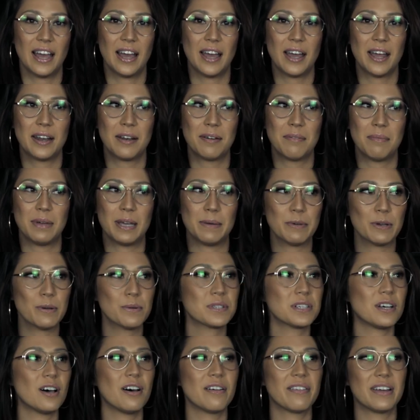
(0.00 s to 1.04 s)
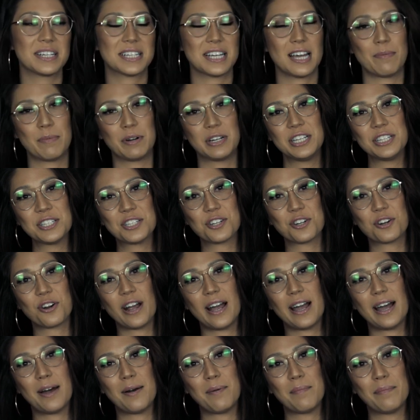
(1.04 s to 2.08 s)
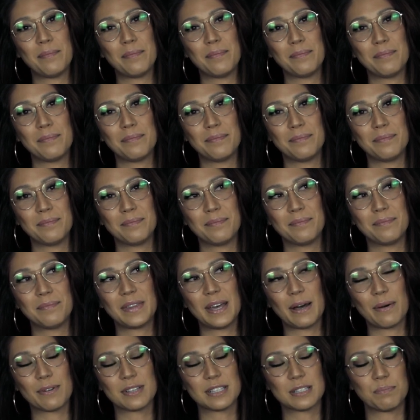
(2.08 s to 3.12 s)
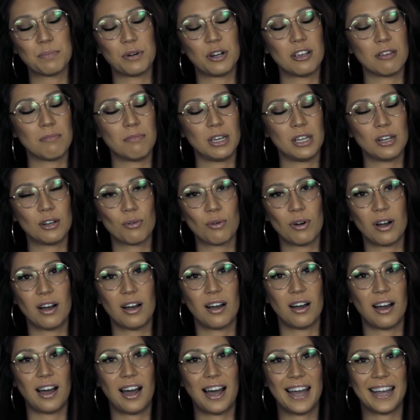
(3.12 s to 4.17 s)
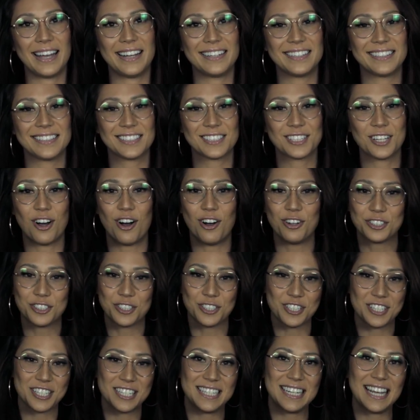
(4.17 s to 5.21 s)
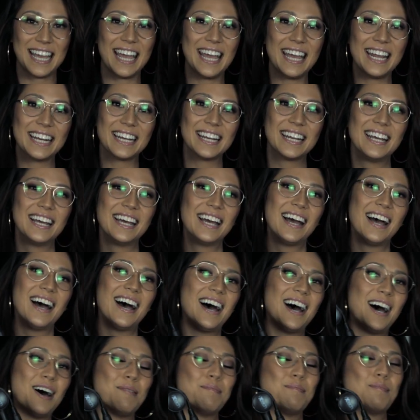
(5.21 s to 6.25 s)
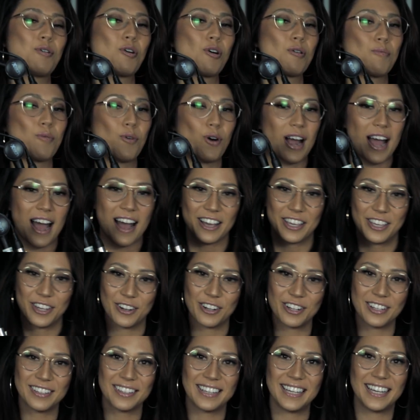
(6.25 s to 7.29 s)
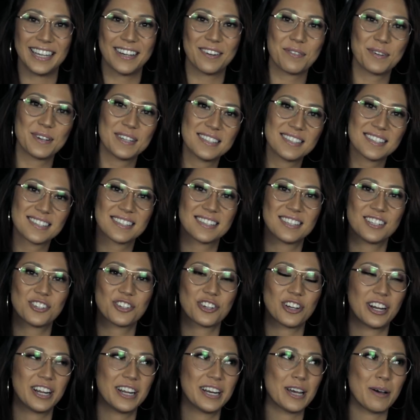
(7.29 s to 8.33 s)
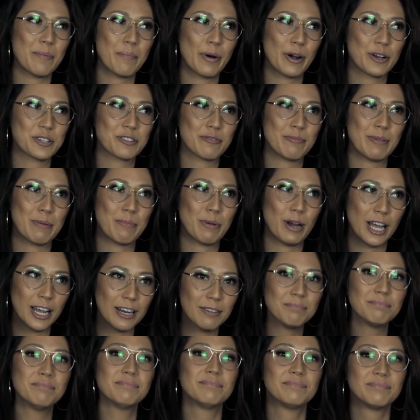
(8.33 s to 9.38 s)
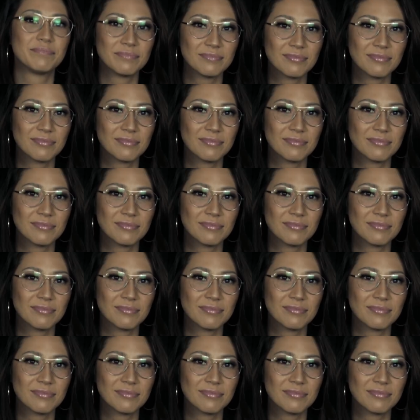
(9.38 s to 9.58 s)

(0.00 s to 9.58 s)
And maybe it was all that time on Instagram that was putting me into a heightened, altered state, or more accurately, it was shutting down parts of my brain.